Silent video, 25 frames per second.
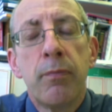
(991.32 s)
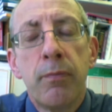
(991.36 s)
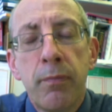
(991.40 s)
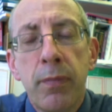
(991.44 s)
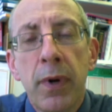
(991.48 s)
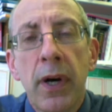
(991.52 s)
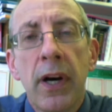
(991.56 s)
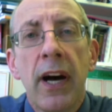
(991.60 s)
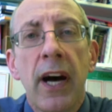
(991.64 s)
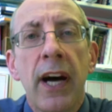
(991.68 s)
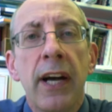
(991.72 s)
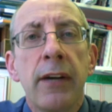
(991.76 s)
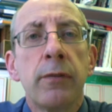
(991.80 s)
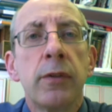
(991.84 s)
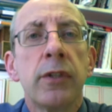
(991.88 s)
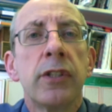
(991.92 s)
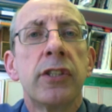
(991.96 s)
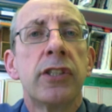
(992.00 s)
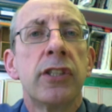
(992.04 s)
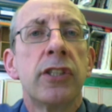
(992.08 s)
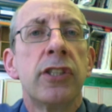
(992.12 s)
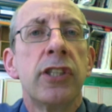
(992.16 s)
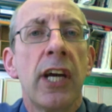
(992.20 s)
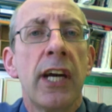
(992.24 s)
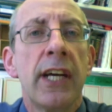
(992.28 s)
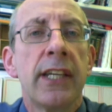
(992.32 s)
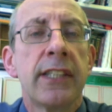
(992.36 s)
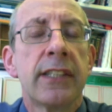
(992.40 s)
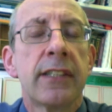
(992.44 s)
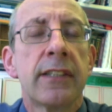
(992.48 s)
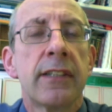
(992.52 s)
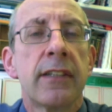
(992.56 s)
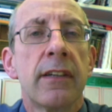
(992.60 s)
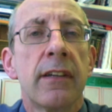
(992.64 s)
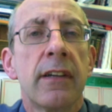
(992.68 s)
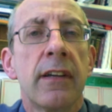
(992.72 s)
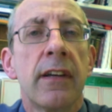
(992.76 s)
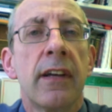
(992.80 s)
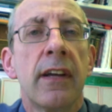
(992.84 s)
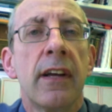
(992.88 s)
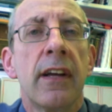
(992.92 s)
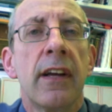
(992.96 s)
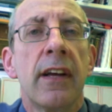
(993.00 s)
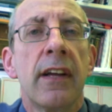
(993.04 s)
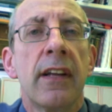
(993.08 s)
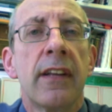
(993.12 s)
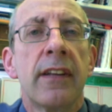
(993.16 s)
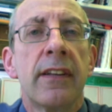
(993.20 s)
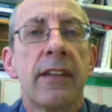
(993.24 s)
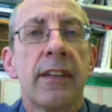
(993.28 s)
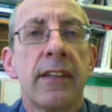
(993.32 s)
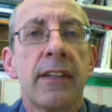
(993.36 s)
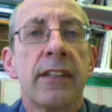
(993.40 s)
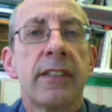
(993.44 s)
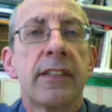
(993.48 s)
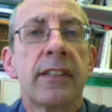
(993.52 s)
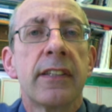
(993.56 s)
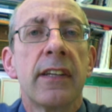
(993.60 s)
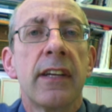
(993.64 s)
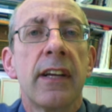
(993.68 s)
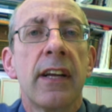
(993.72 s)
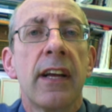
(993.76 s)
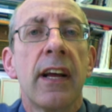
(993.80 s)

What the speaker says: but I would suggest that